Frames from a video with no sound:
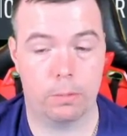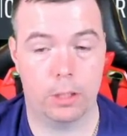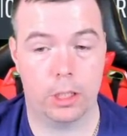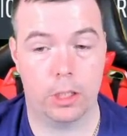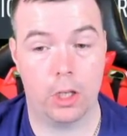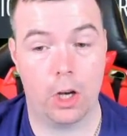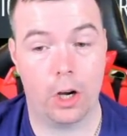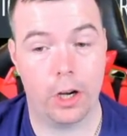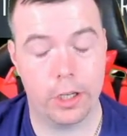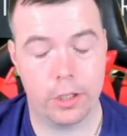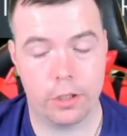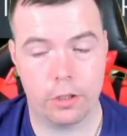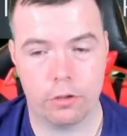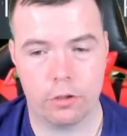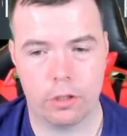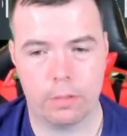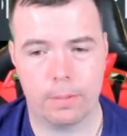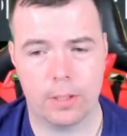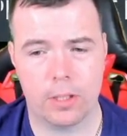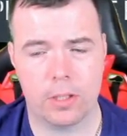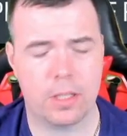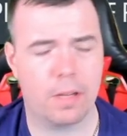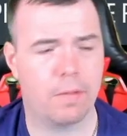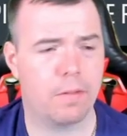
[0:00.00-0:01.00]
92
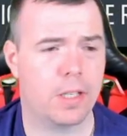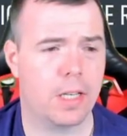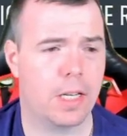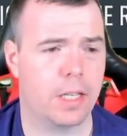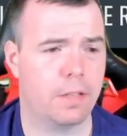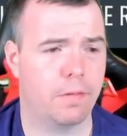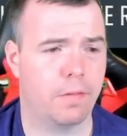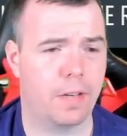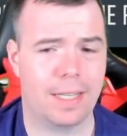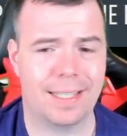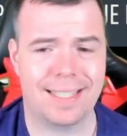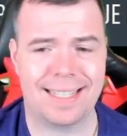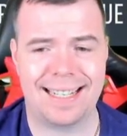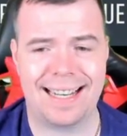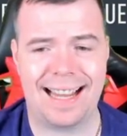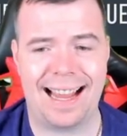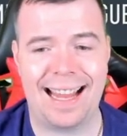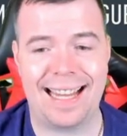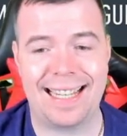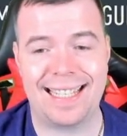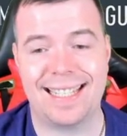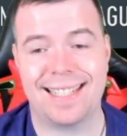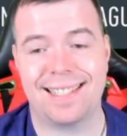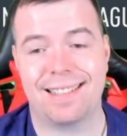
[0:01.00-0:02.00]
dribbling, 78 defense, and
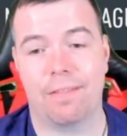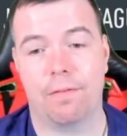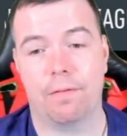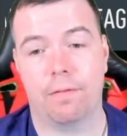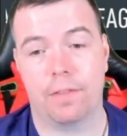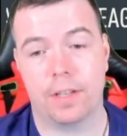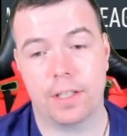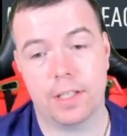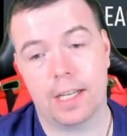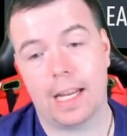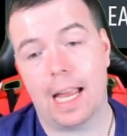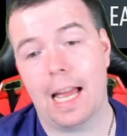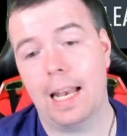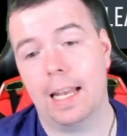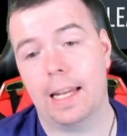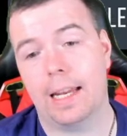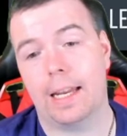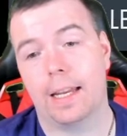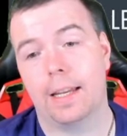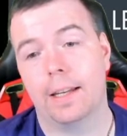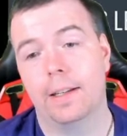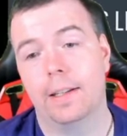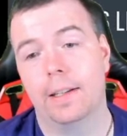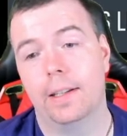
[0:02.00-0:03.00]
87
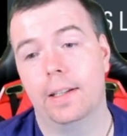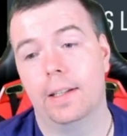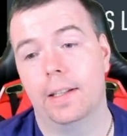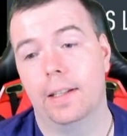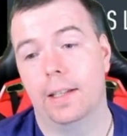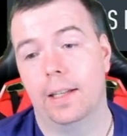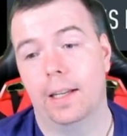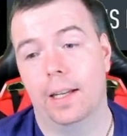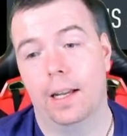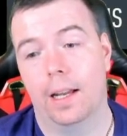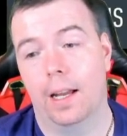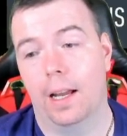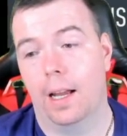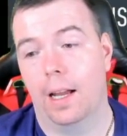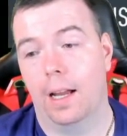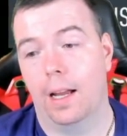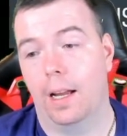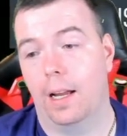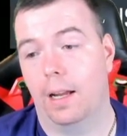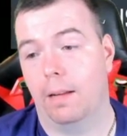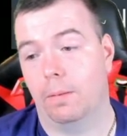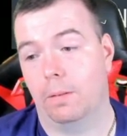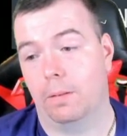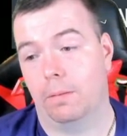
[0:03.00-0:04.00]
physicality.
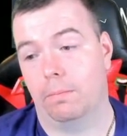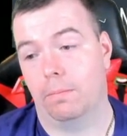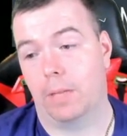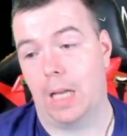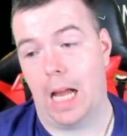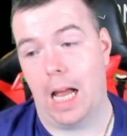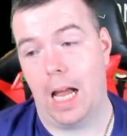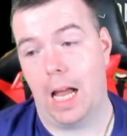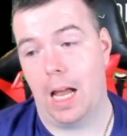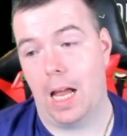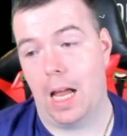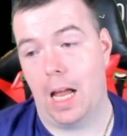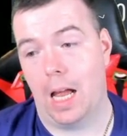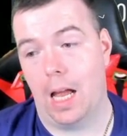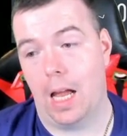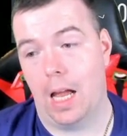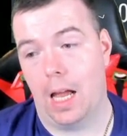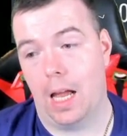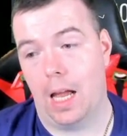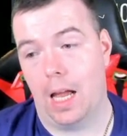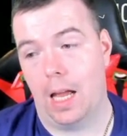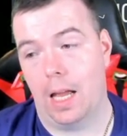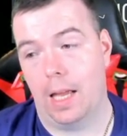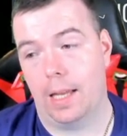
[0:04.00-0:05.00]

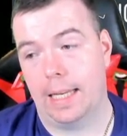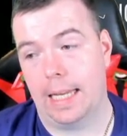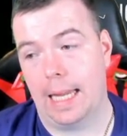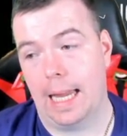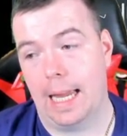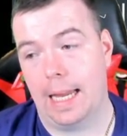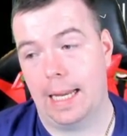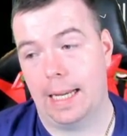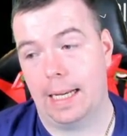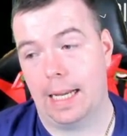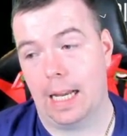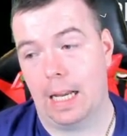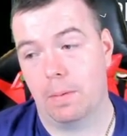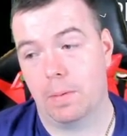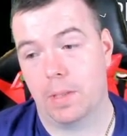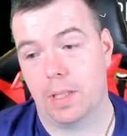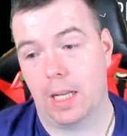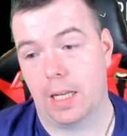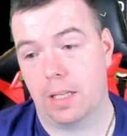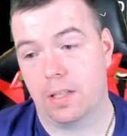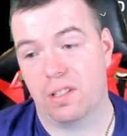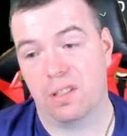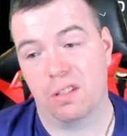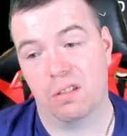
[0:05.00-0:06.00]
Yeah, in-game
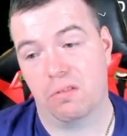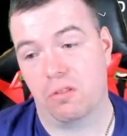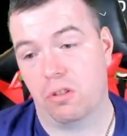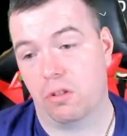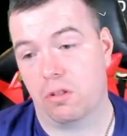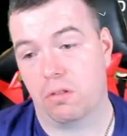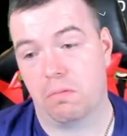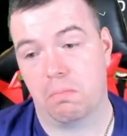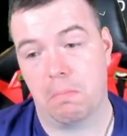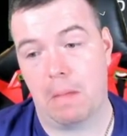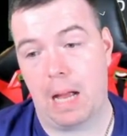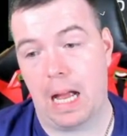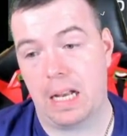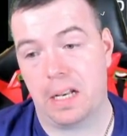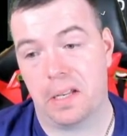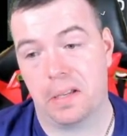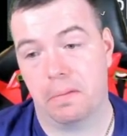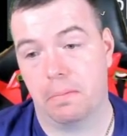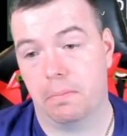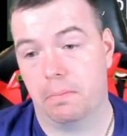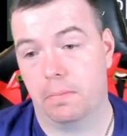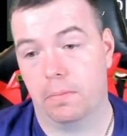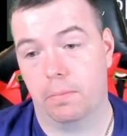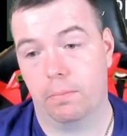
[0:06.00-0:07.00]
stats are just mad.
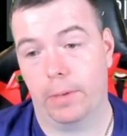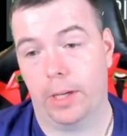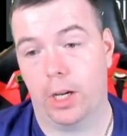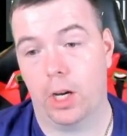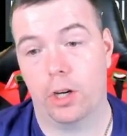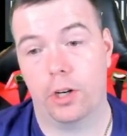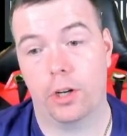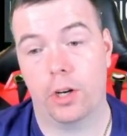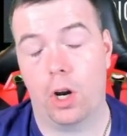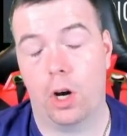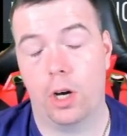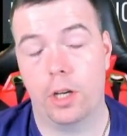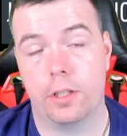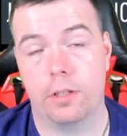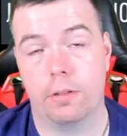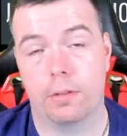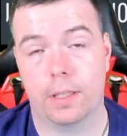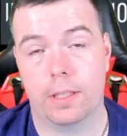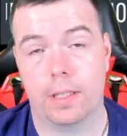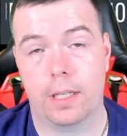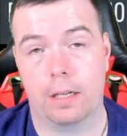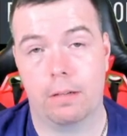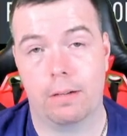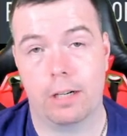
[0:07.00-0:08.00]
We got 92
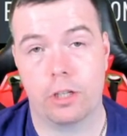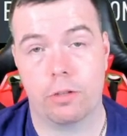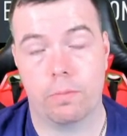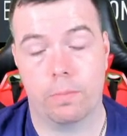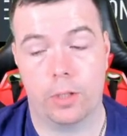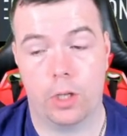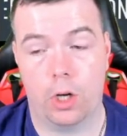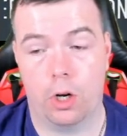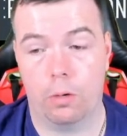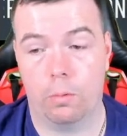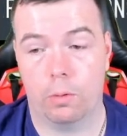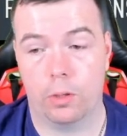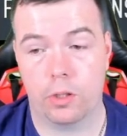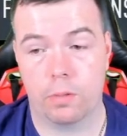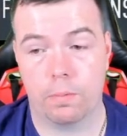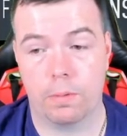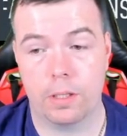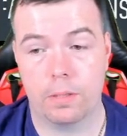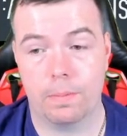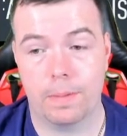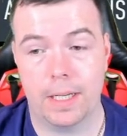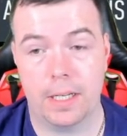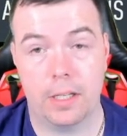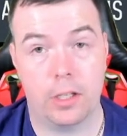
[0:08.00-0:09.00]
acceleration with 91
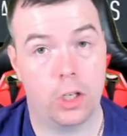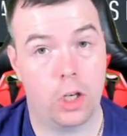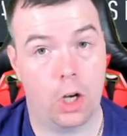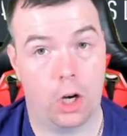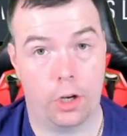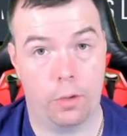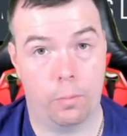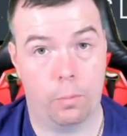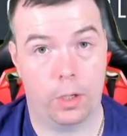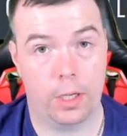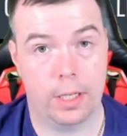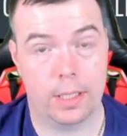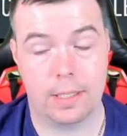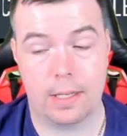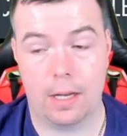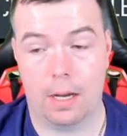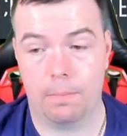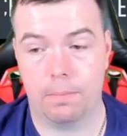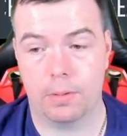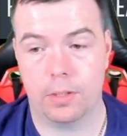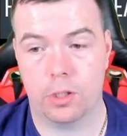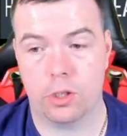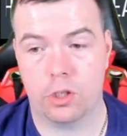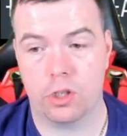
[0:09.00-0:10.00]
sprint speed, 91 attack
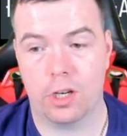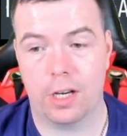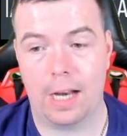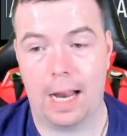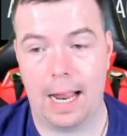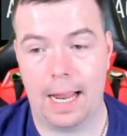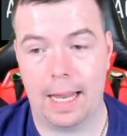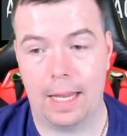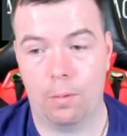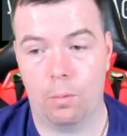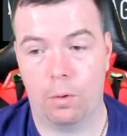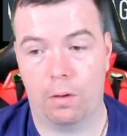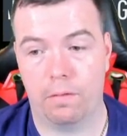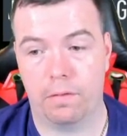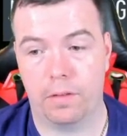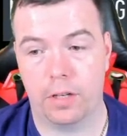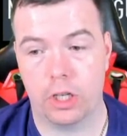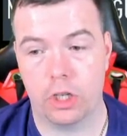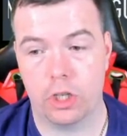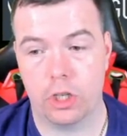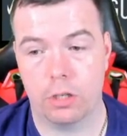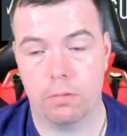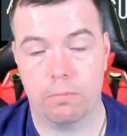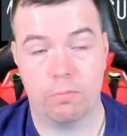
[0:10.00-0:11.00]
positioning, 81
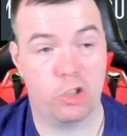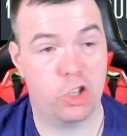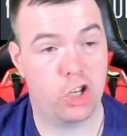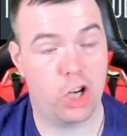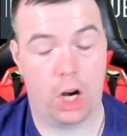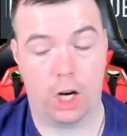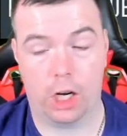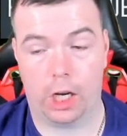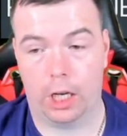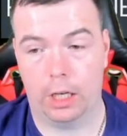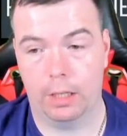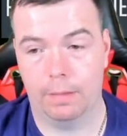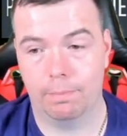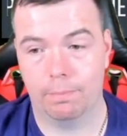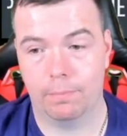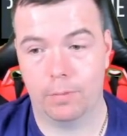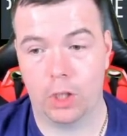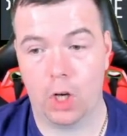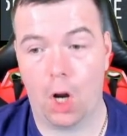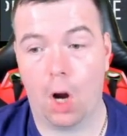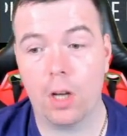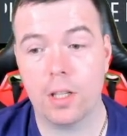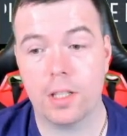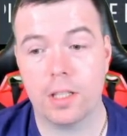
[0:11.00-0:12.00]
finishing, shocking.
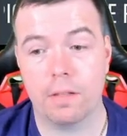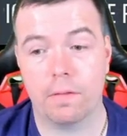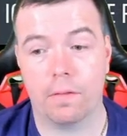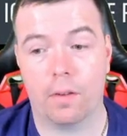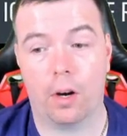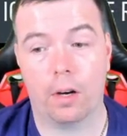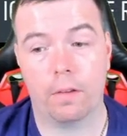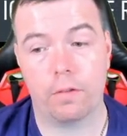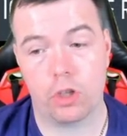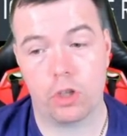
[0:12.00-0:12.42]
95